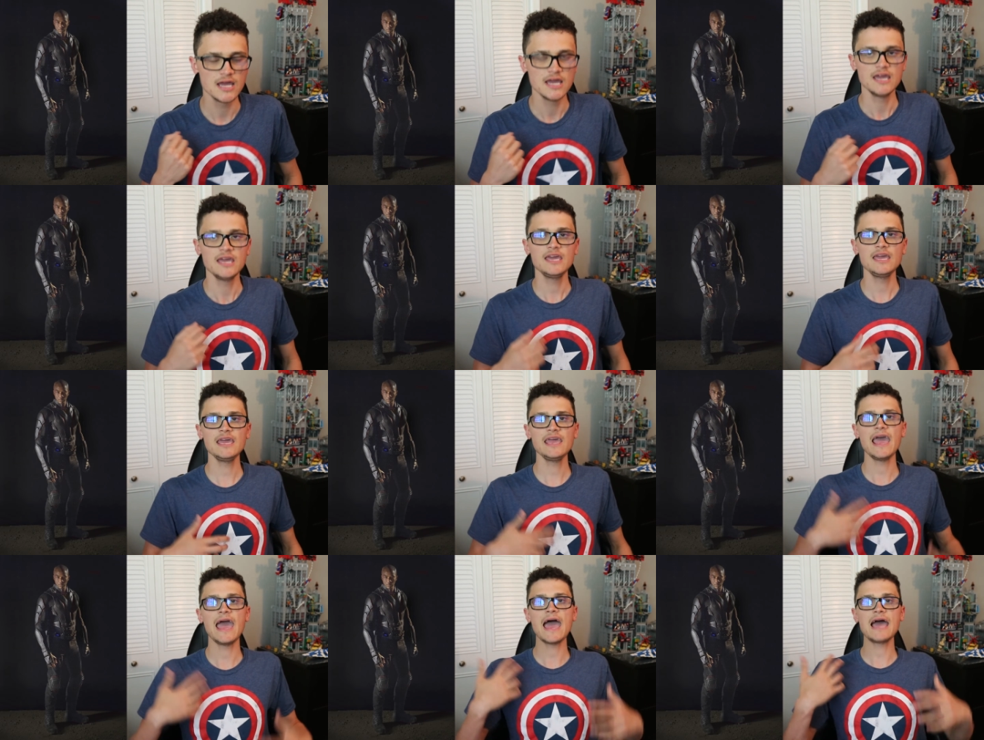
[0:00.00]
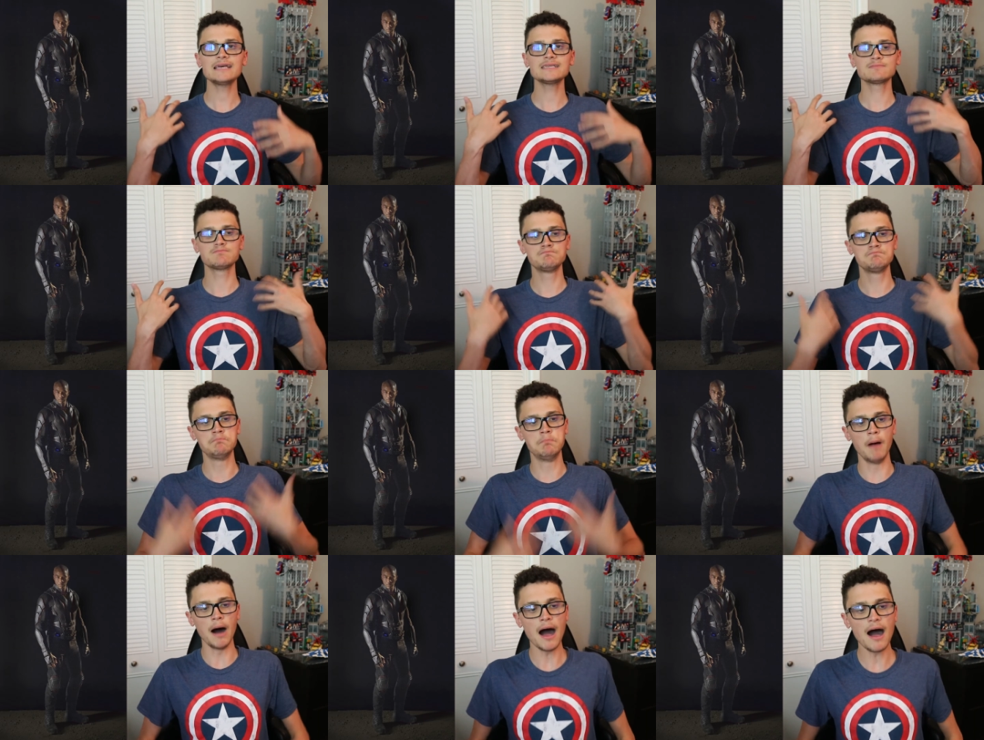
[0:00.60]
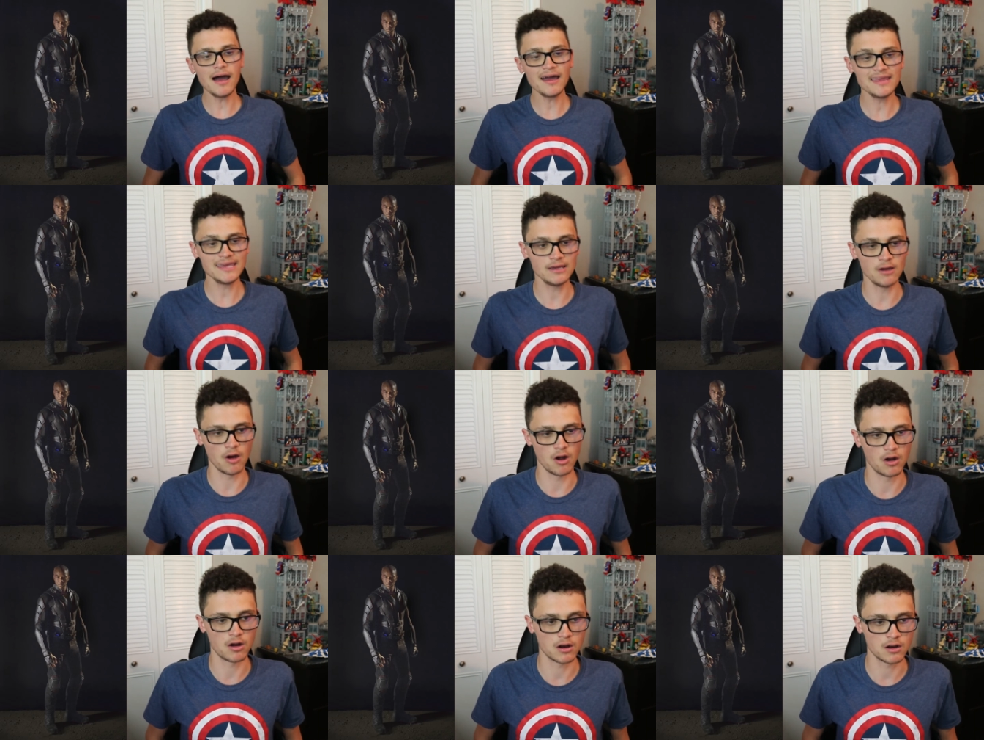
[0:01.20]
He has
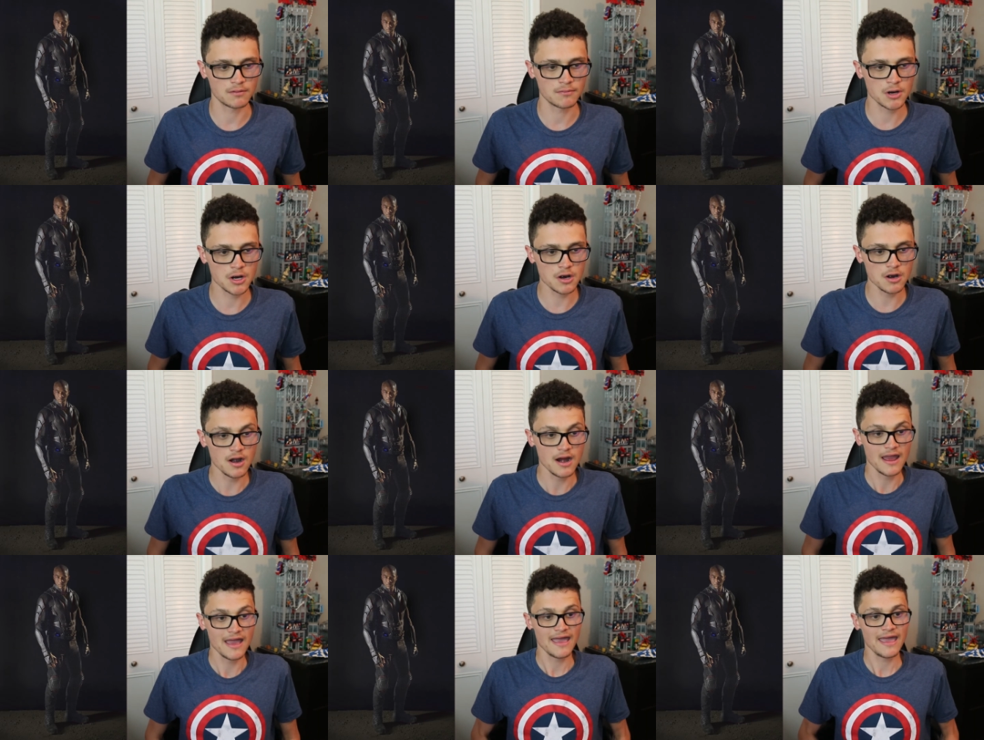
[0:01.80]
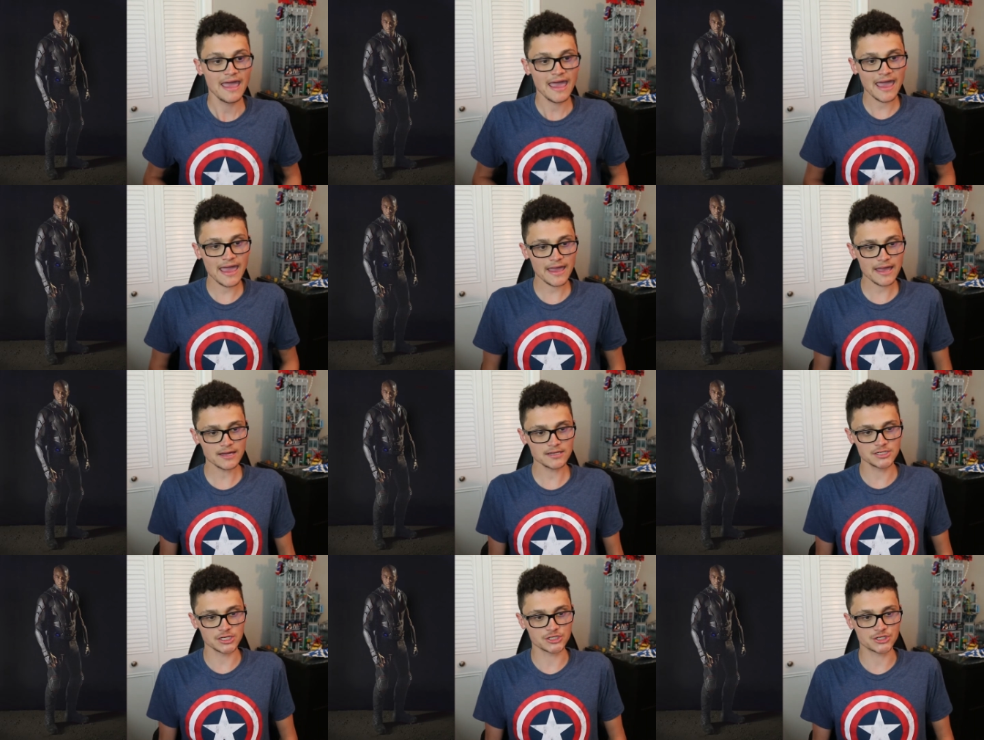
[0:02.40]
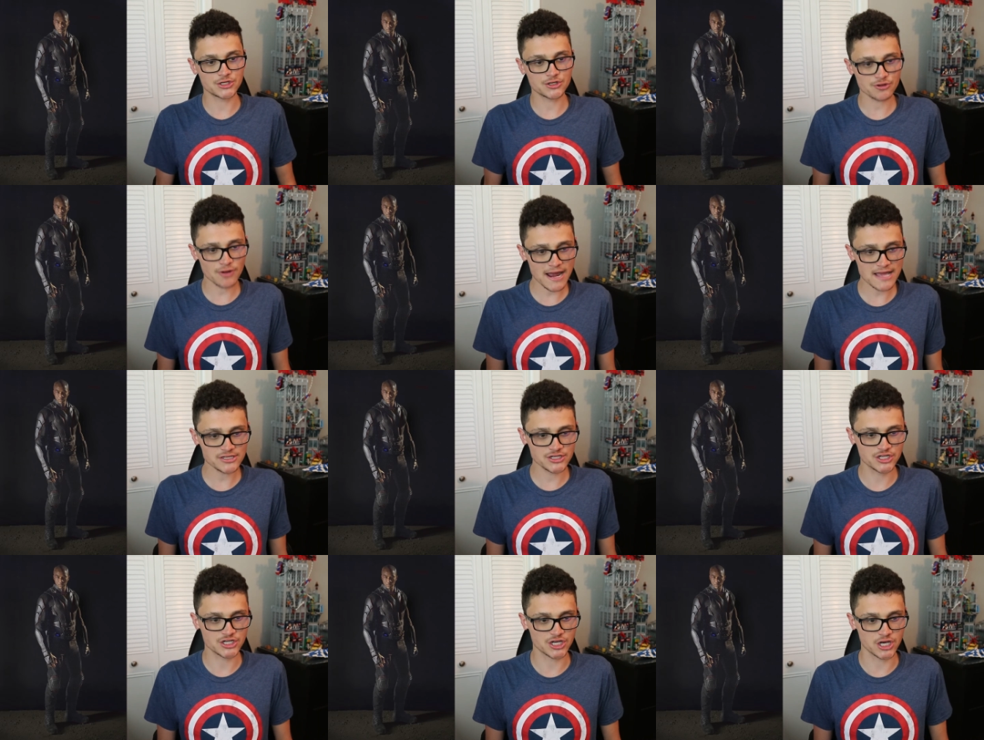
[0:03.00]
body armor and a
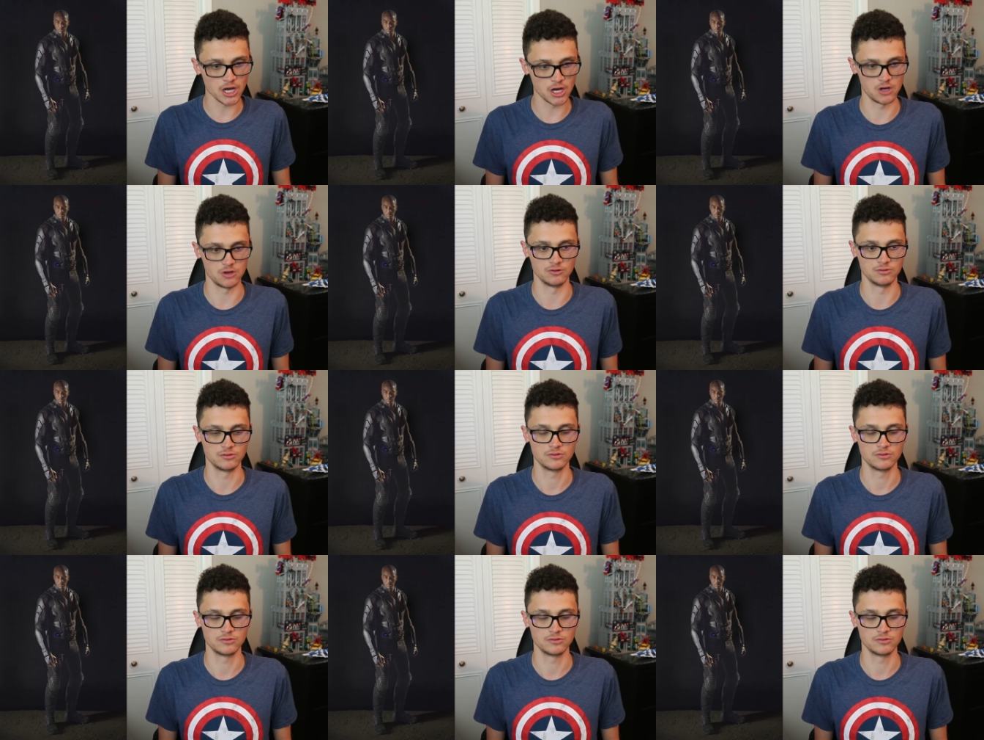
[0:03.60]
trench coat.